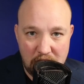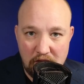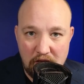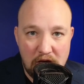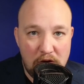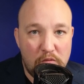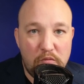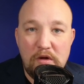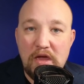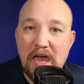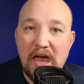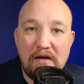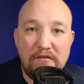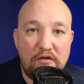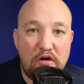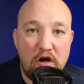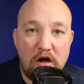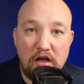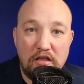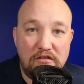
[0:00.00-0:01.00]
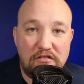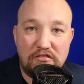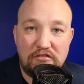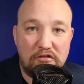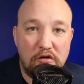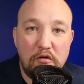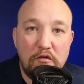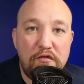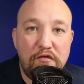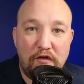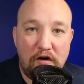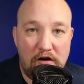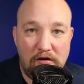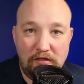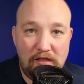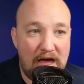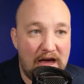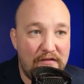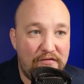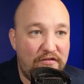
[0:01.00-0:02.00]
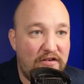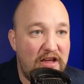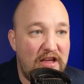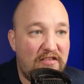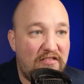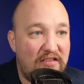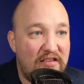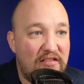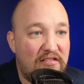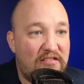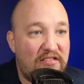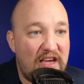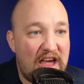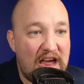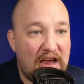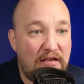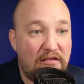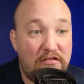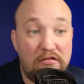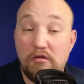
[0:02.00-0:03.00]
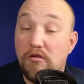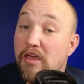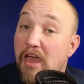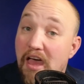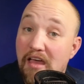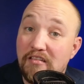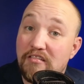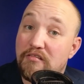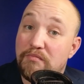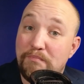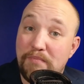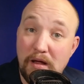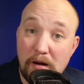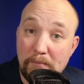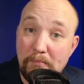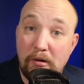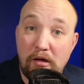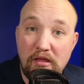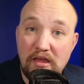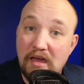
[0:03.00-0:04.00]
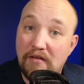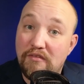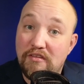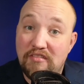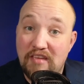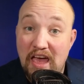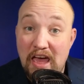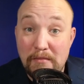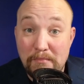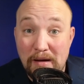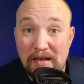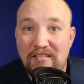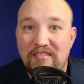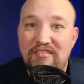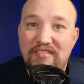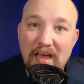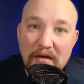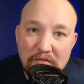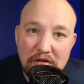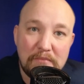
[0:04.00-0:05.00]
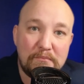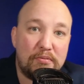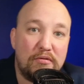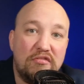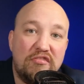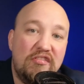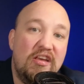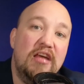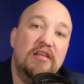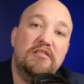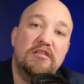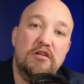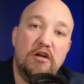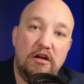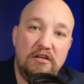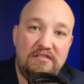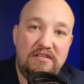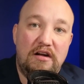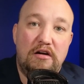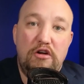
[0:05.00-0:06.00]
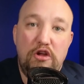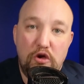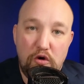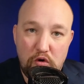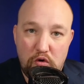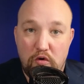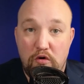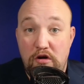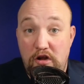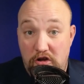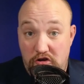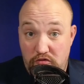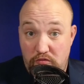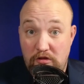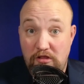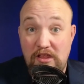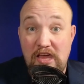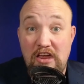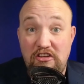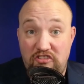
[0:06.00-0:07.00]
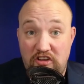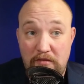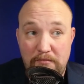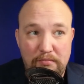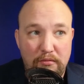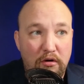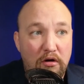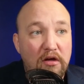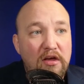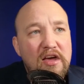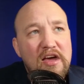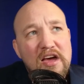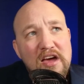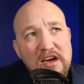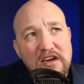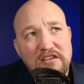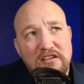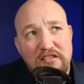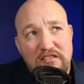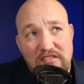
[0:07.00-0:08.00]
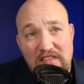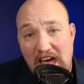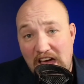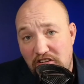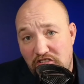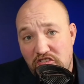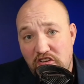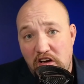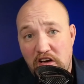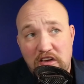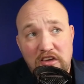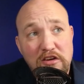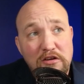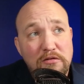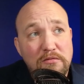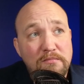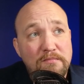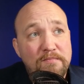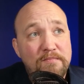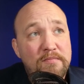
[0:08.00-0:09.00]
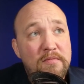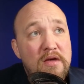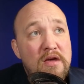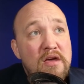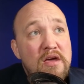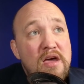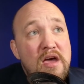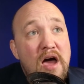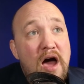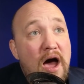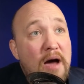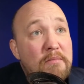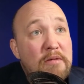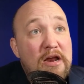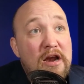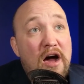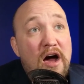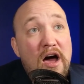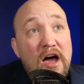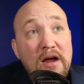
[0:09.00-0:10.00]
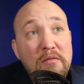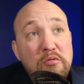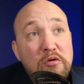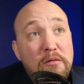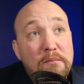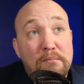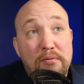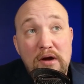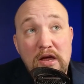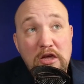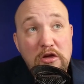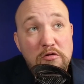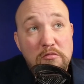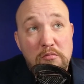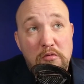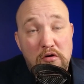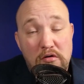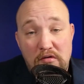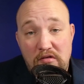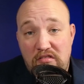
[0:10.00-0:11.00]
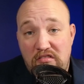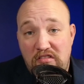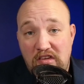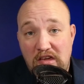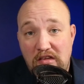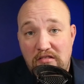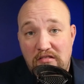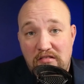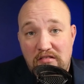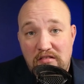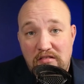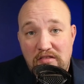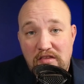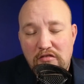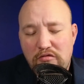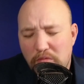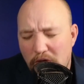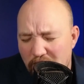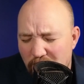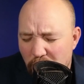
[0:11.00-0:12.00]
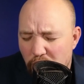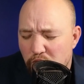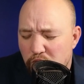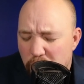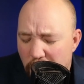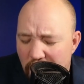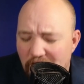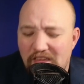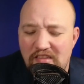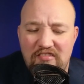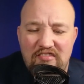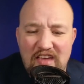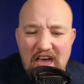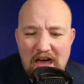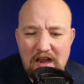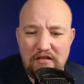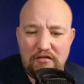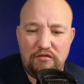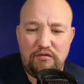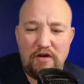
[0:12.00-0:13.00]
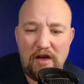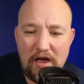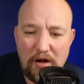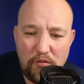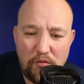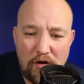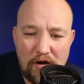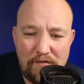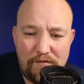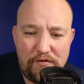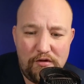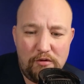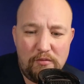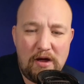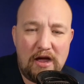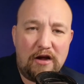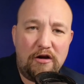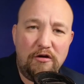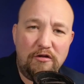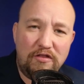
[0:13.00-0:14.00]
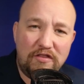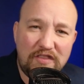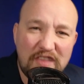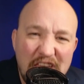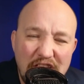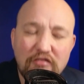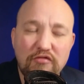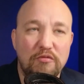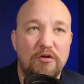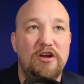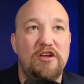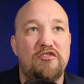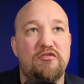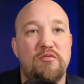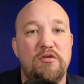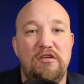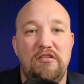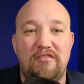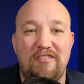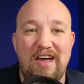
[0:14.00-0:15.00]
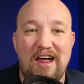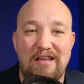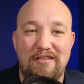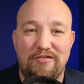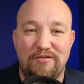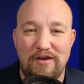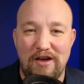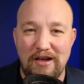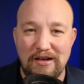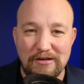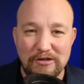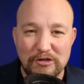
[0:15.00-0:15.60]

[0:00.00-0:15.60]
We have gone so far left, it's insane. So, yes, Pierre Poilievre is ahead by 7% in Ontario, according to a Leger poll. Does that shock you? I mean, I will bring you more receipts. This one's a really satisfying one for the record. This one is really satisfying.